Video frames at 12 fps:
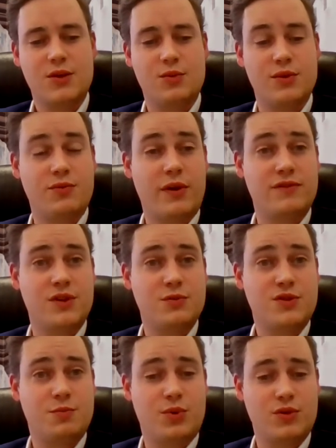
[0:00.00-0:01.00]
with
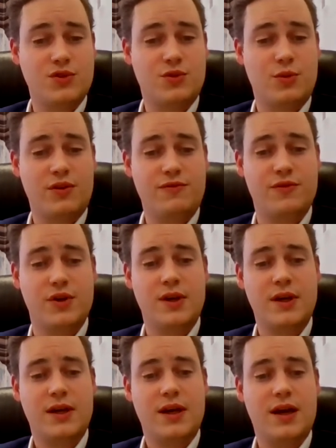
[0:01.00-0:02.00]
revenues per square foot
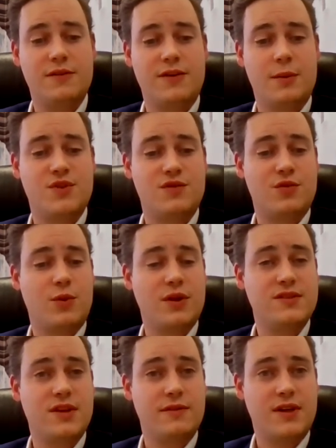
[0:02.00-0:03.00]
of up to
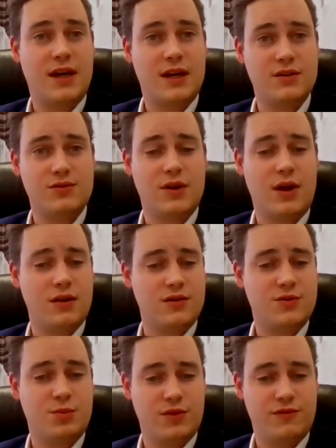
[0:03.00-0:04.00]

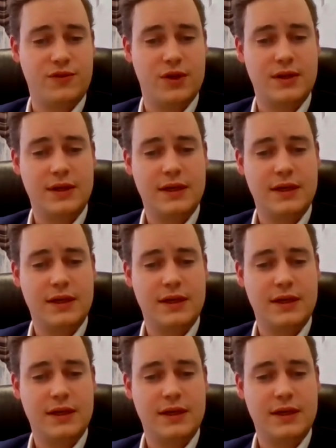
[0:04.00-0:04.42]
$2,700 per foot.